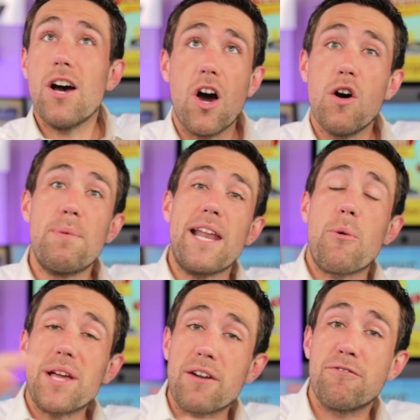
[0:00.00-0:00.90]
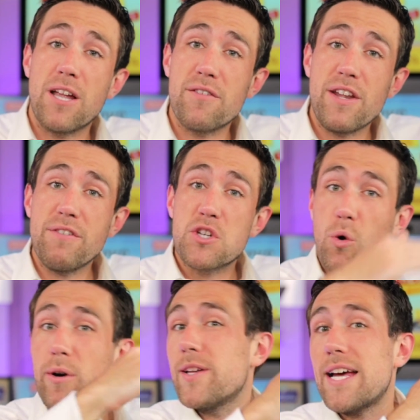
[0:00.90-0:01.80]
Oh, but now we got a flood of
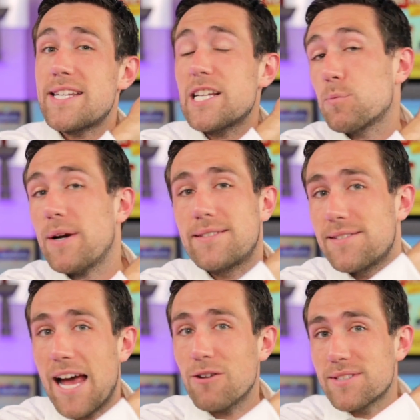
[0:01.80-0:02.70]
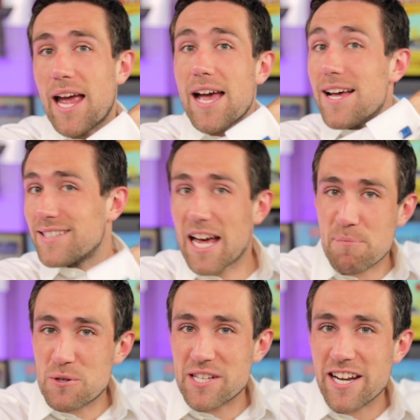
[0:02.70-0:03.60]
inventory and that takes prices down, say,
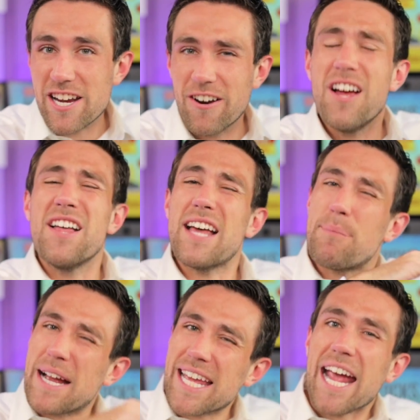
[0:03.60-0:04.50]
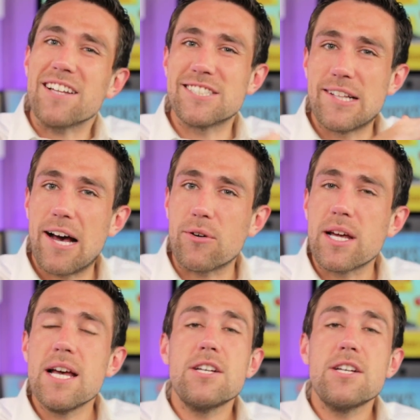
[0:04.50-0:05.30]
10% a year. That might cancel out.